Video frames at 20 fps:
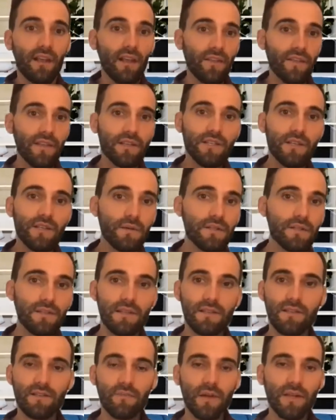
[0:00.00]
And then two,
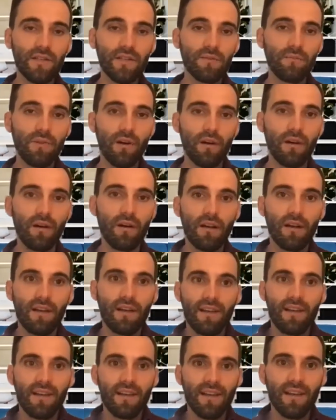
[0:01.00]
as you mentioned, Paul,
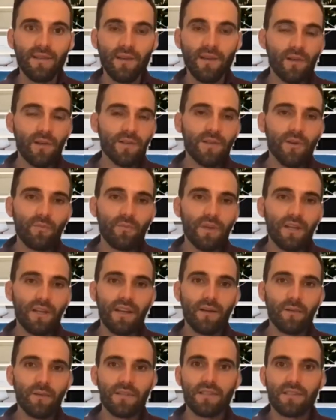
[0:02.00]
is also
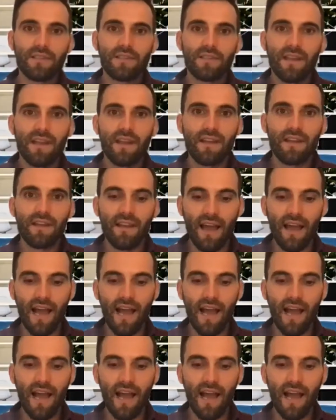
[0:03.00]
being able to say,